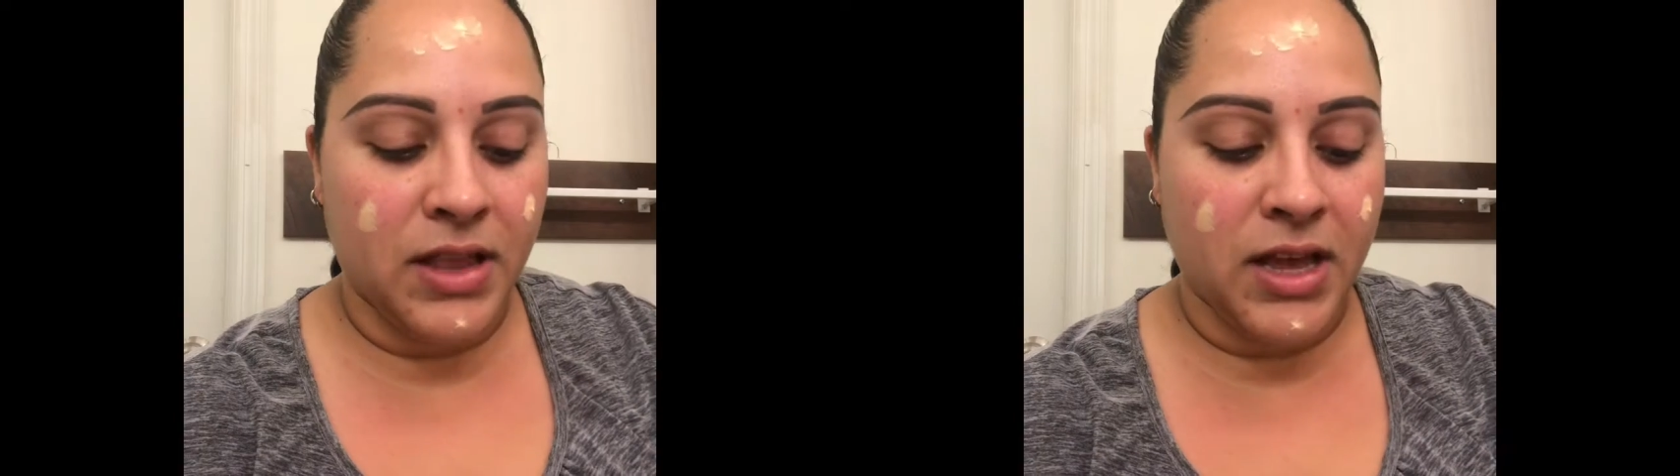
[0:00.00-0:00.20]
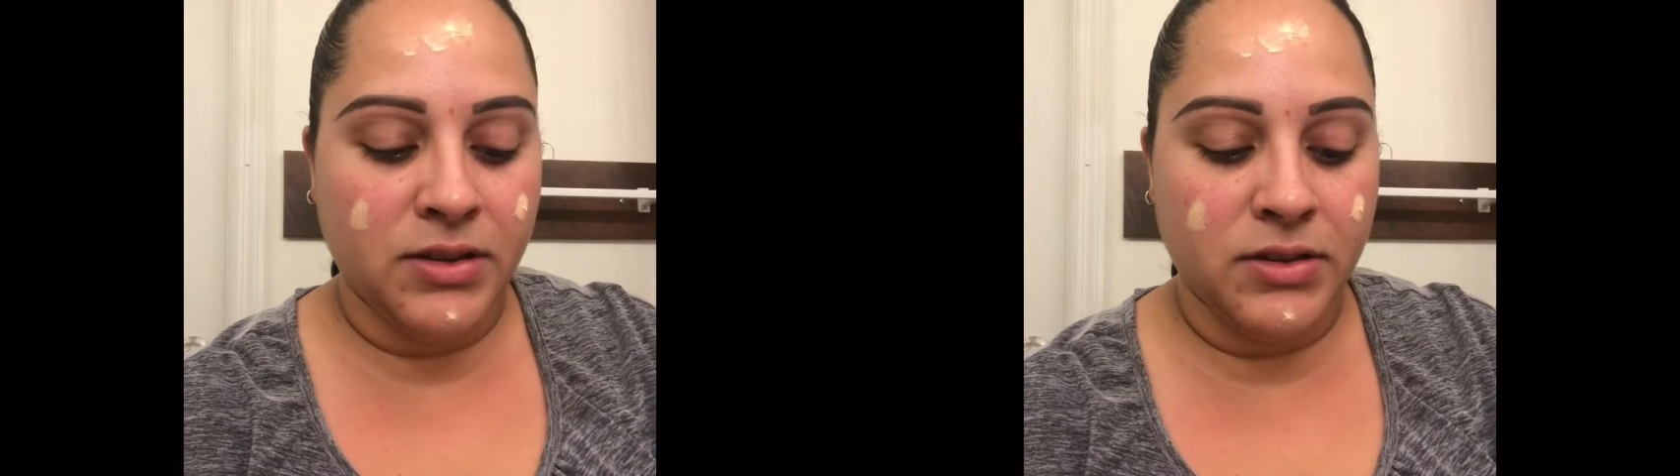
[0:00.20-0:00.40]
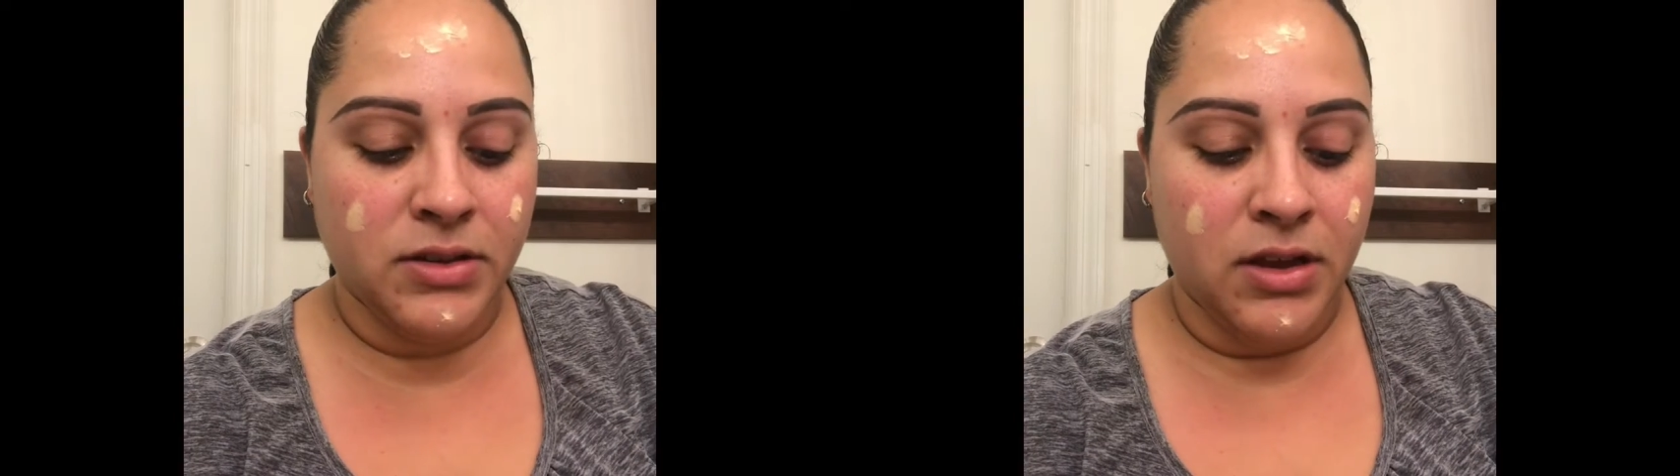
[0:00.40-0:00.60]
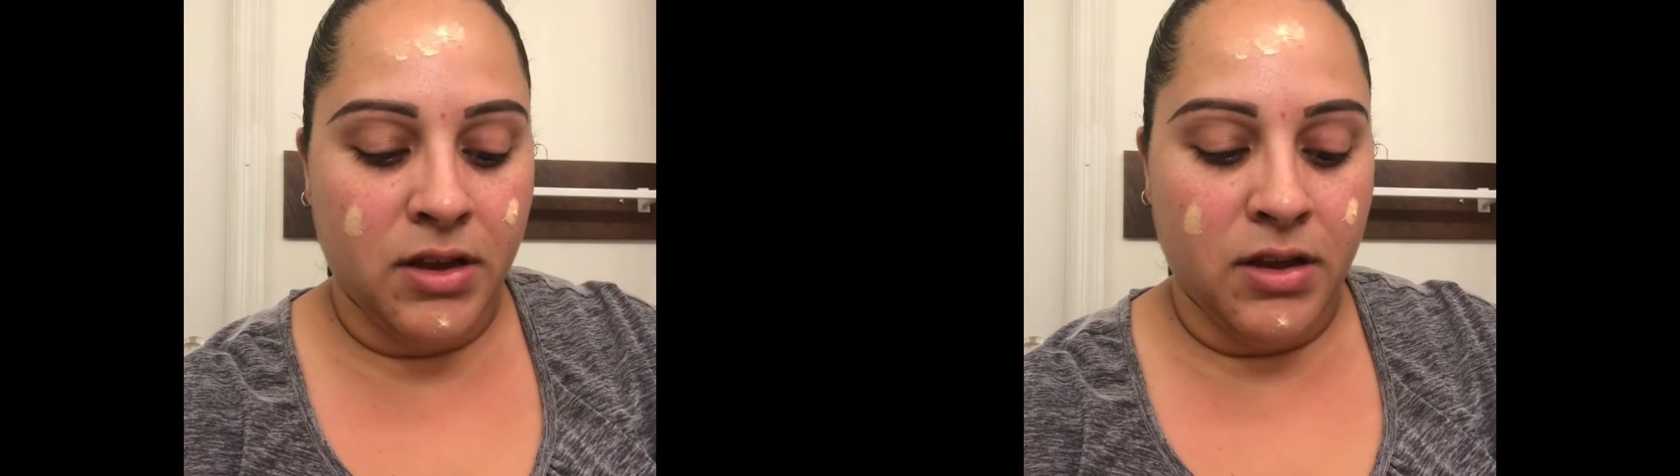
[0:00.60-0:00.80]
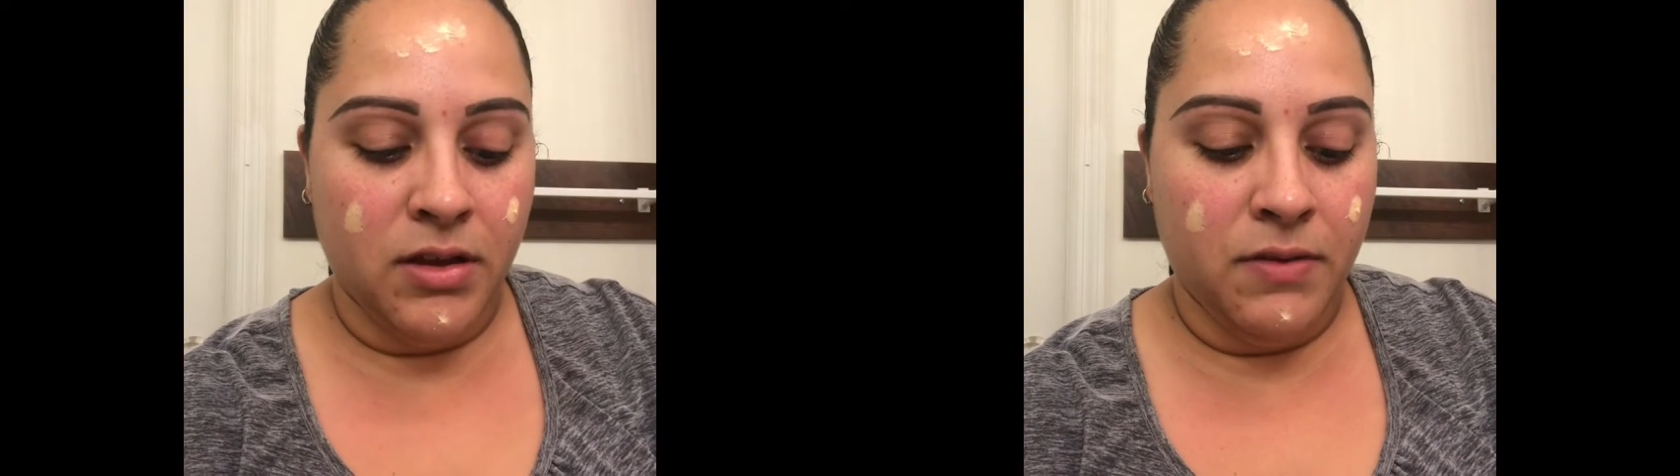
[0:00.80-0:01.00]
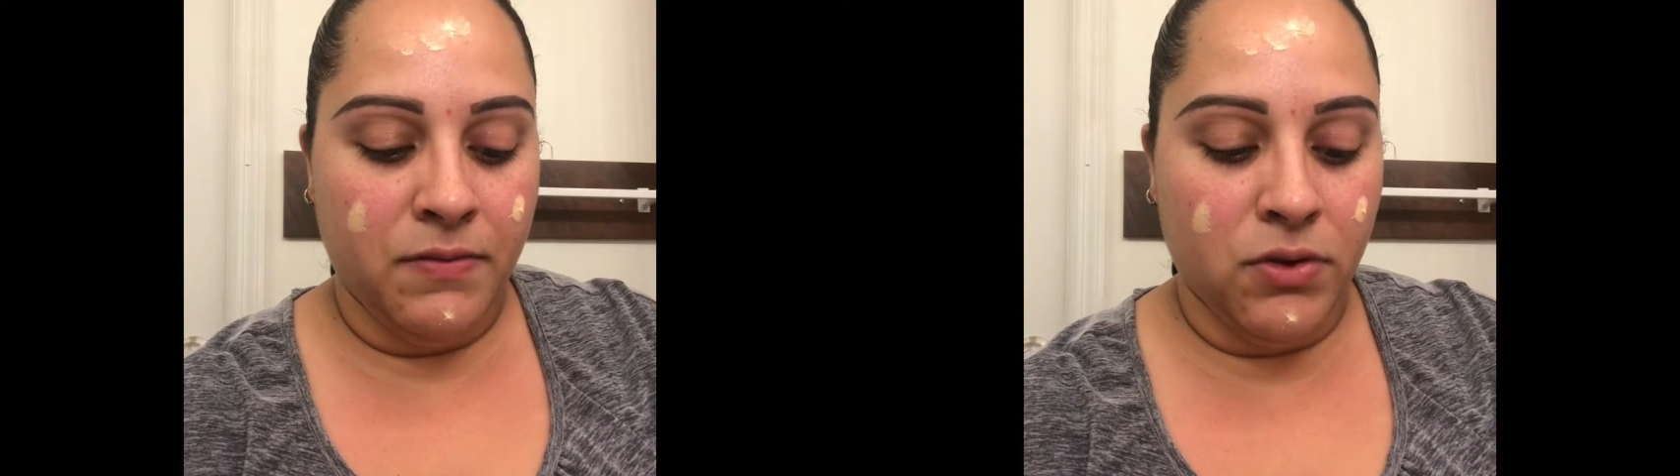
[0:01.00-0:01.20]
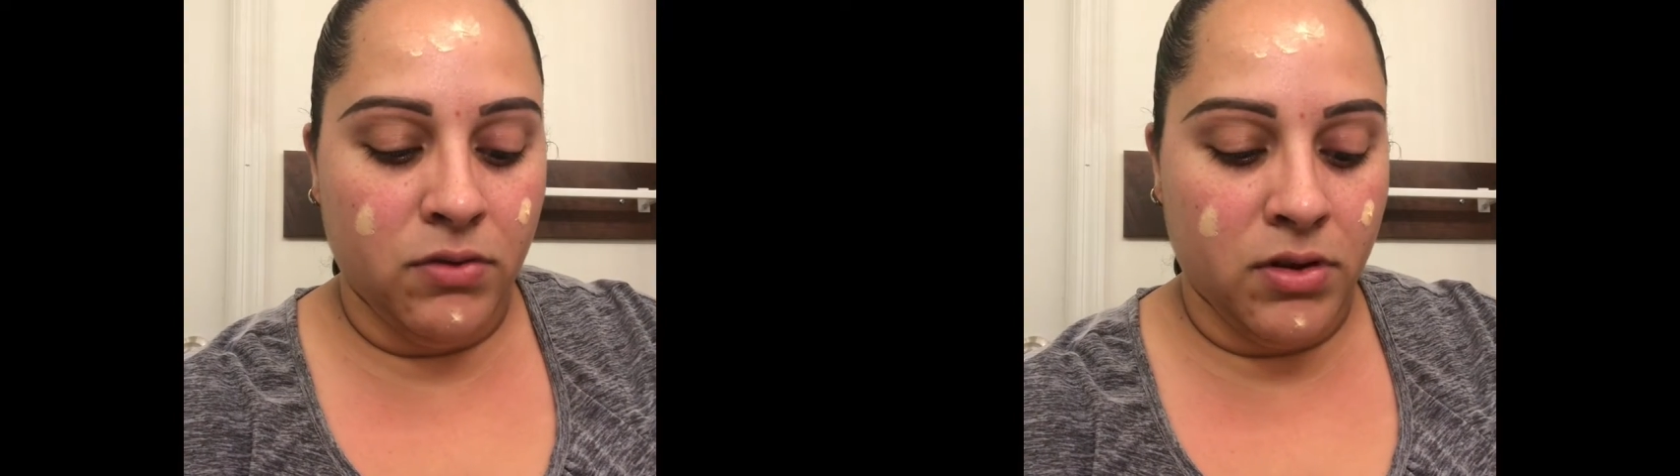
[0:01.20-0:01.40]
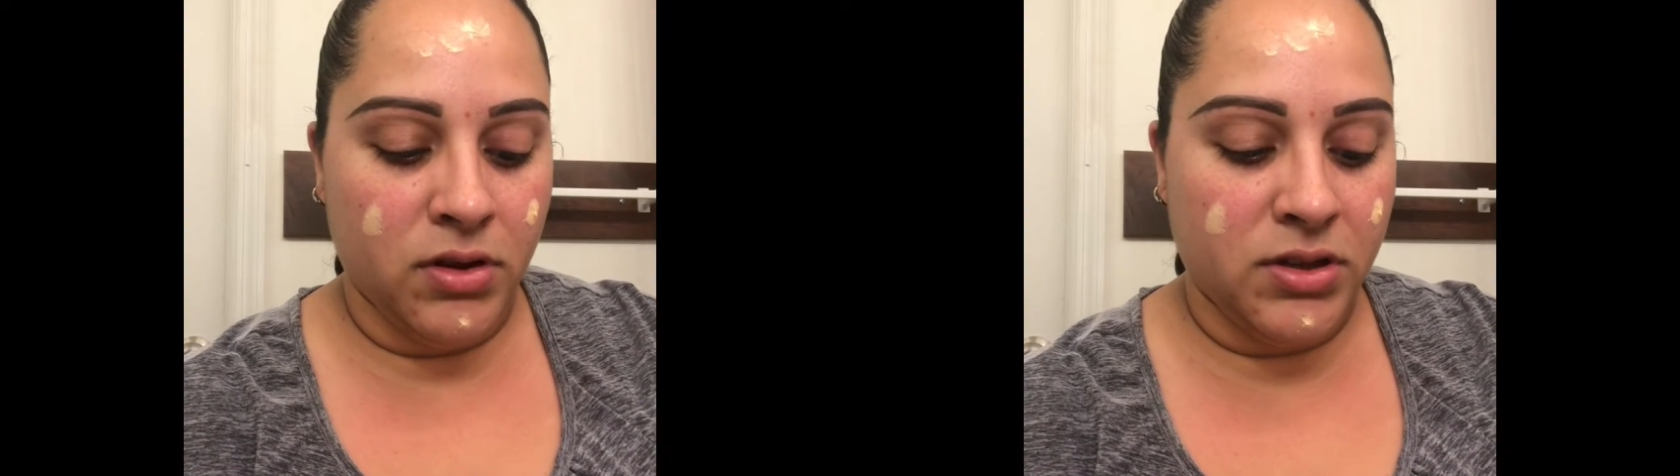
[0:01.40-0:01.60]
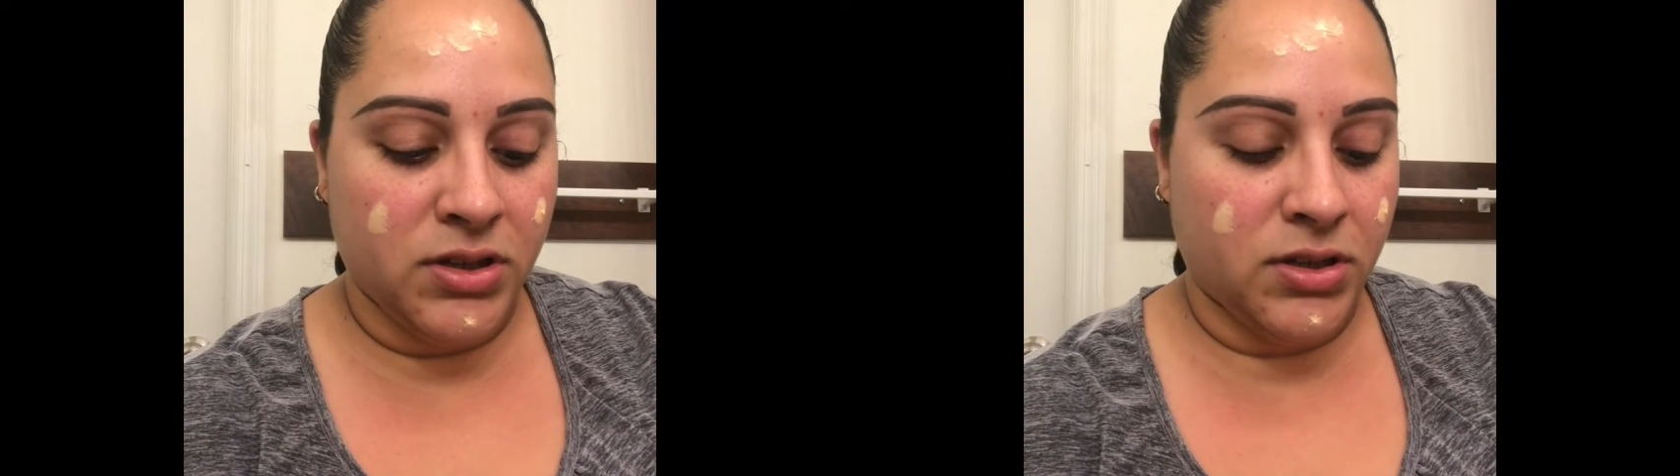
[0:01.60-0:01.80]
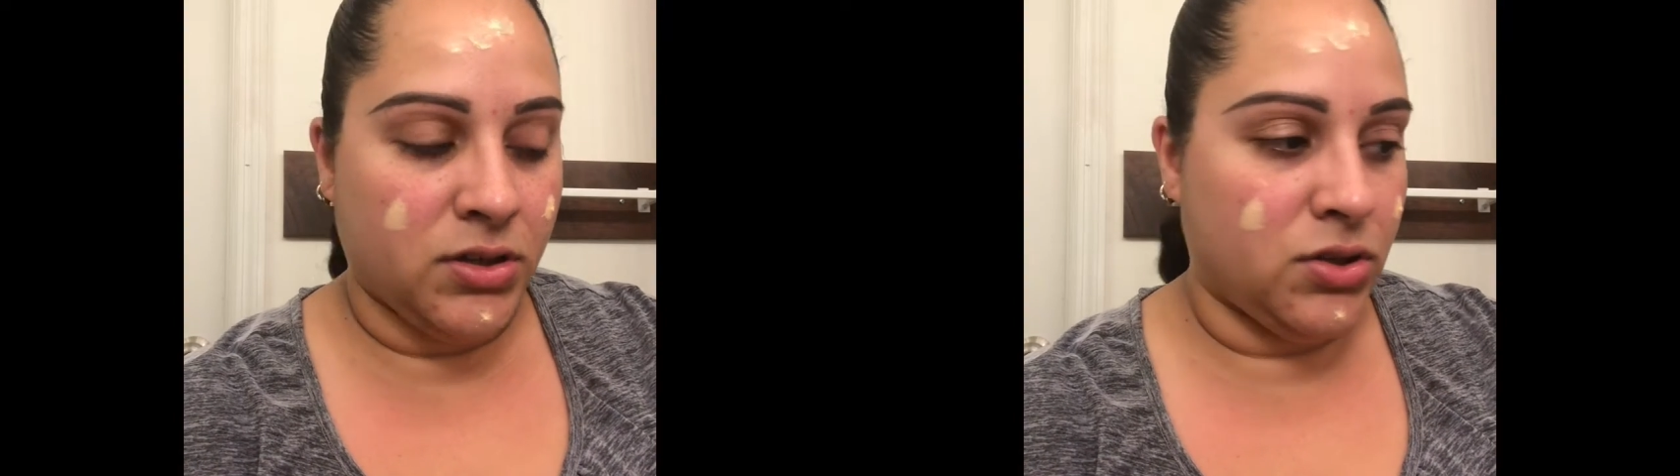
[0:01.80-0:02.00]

last few looks.